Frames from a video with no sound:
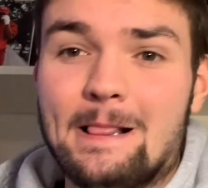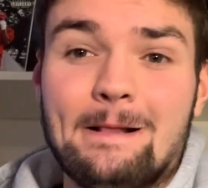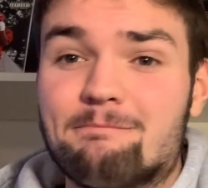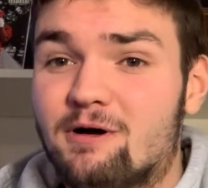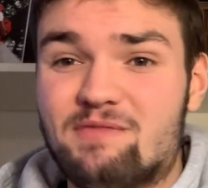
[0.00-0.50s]

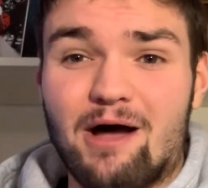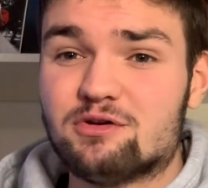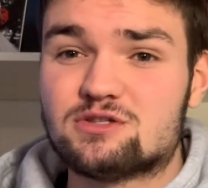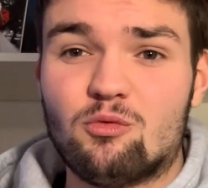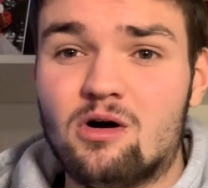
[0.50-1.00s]
But that was
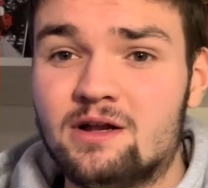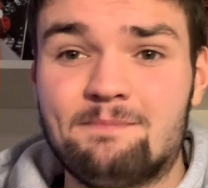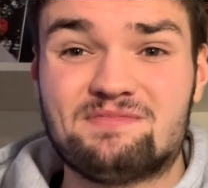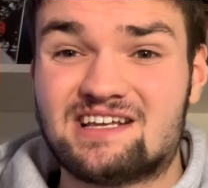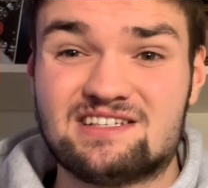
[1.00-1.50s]
the one,
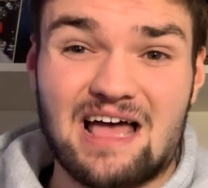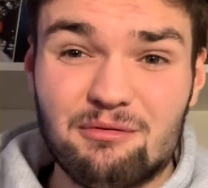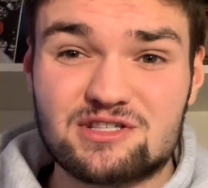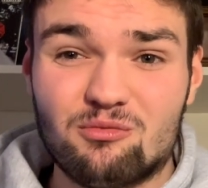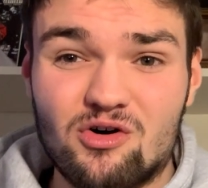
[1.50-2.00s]
because that was
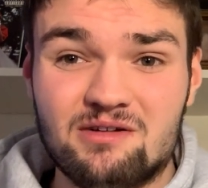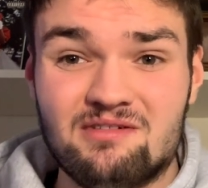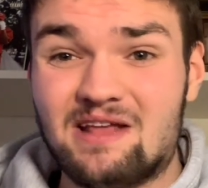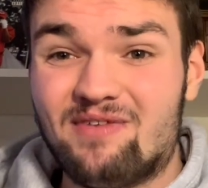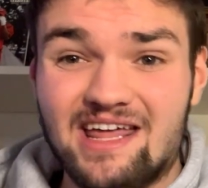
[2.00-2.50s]
the one
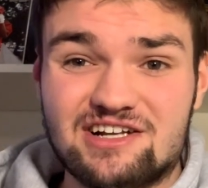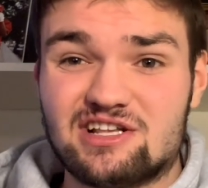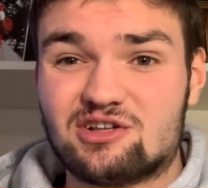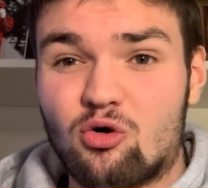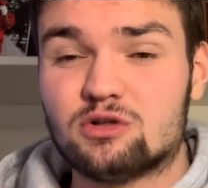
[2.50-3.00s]
advantage that
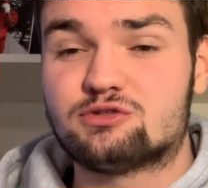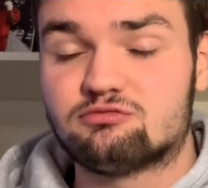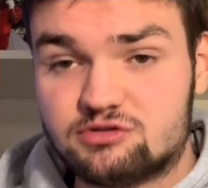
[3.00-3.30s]
the Colts